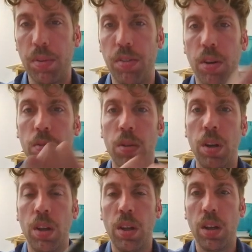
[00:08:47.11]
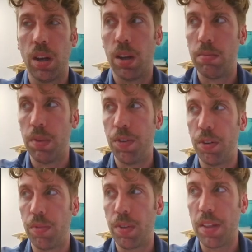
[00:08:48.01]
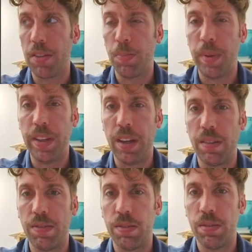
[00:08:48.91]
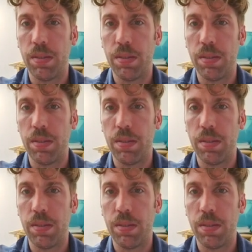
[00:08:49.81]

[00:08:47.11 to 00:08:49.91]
So if you've got this PDF